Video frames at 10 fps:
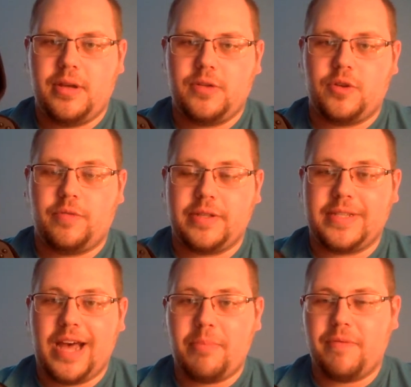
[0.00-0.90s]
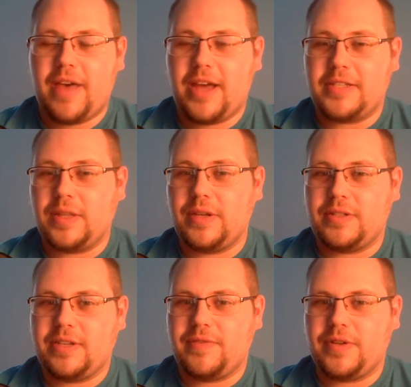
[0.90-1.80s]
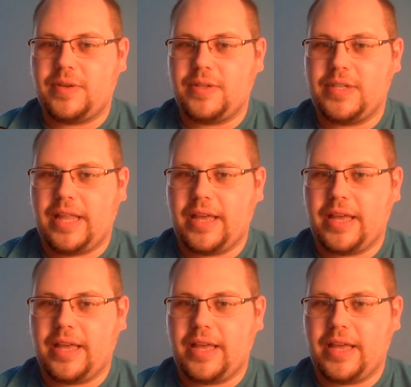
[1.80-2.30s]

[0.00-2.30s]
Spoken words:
sort of on top of that, it's a little difficult to